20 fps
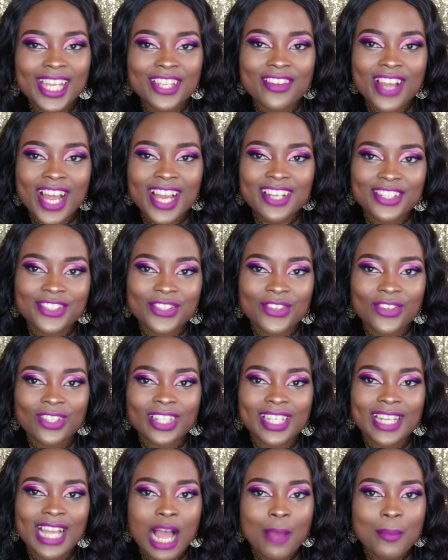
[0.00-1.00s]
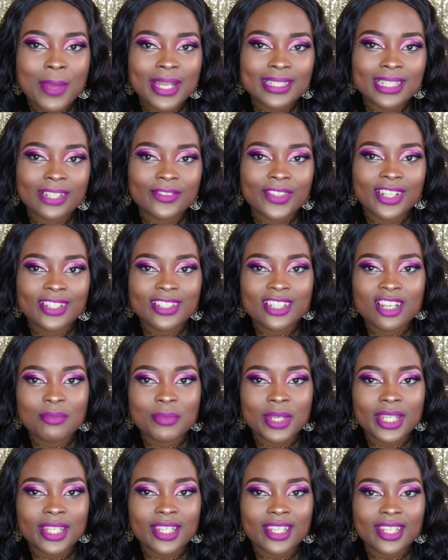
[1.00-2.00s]
you guys should totally comment down there and tell
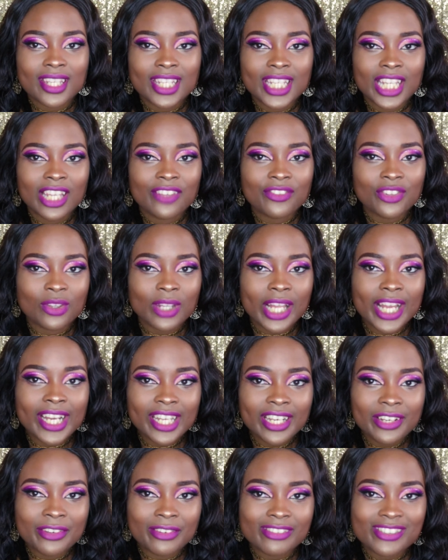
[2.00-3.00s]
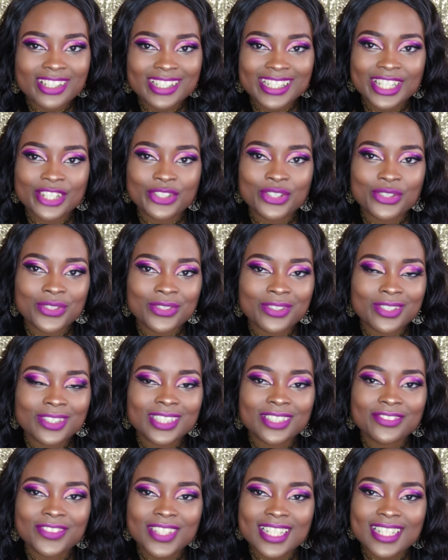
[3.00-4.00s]
me if you like it, and you'll have to see a tutorial
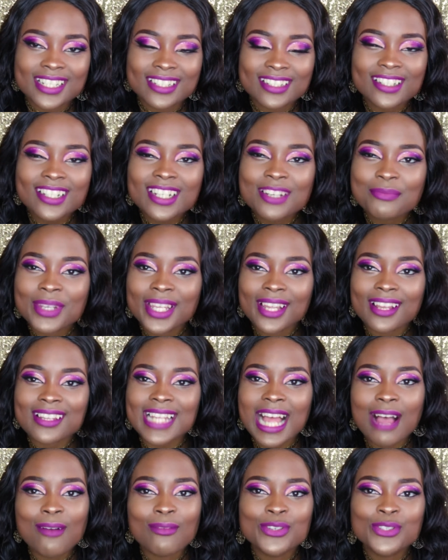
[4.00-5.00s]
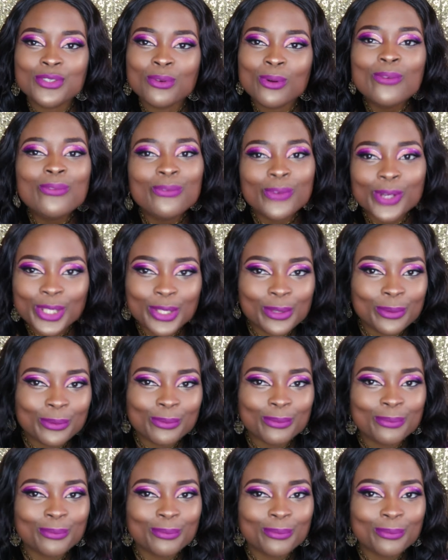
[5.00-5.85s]
of this look, because I would do it for you.